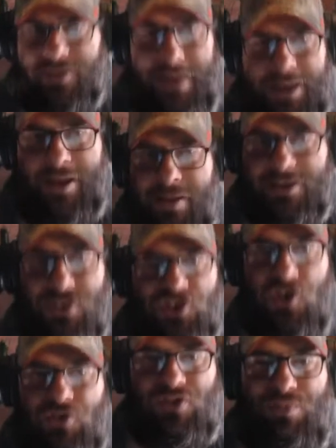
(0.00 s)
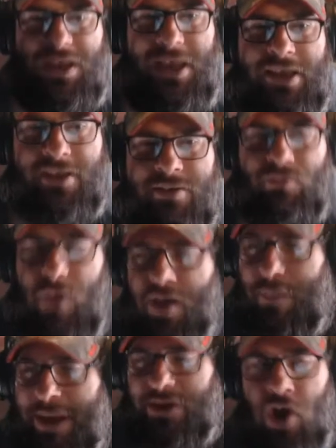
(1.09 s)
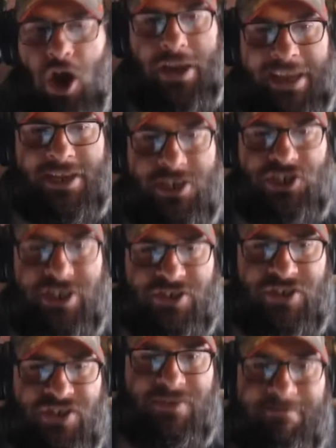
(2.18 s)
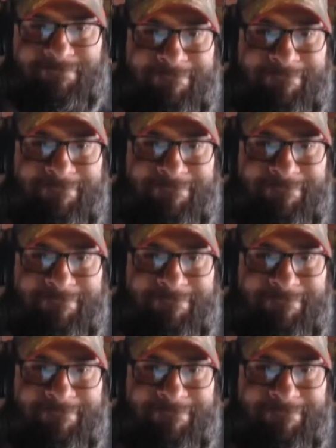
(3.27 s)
Yeah, excuse me while my dog itches.